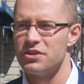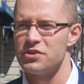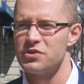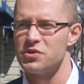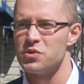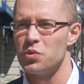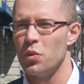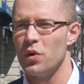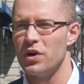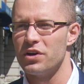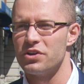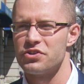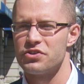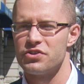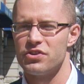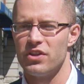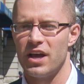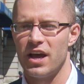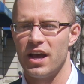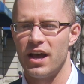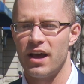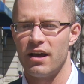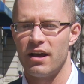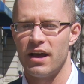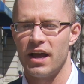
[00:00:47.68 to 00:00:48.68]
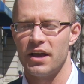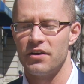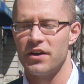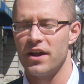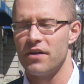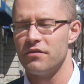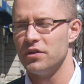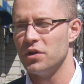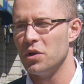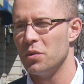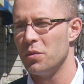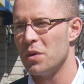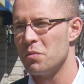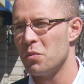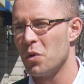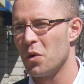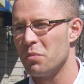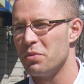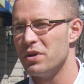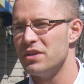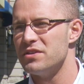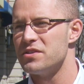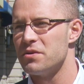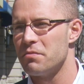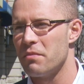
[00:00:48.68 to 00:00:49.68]
just wish that I could have a little bit more
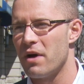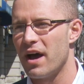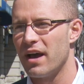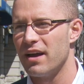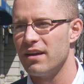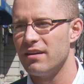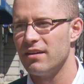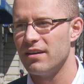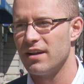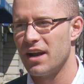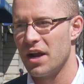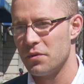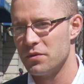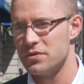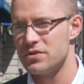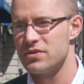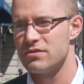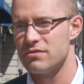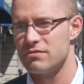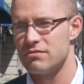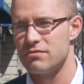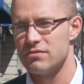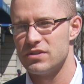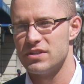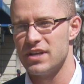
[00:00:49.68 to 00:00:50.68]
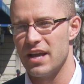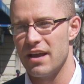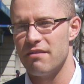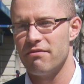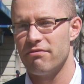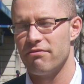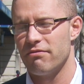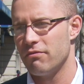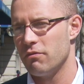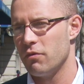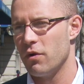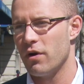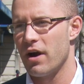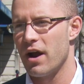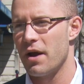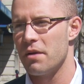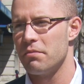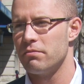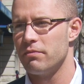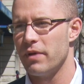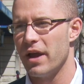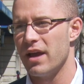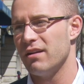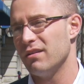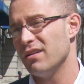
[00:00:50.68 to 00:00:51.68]
peace of mind that I was safe where I
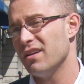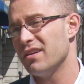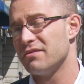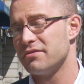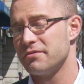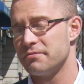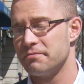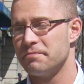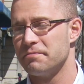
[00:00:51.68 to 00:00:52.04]
pay to live.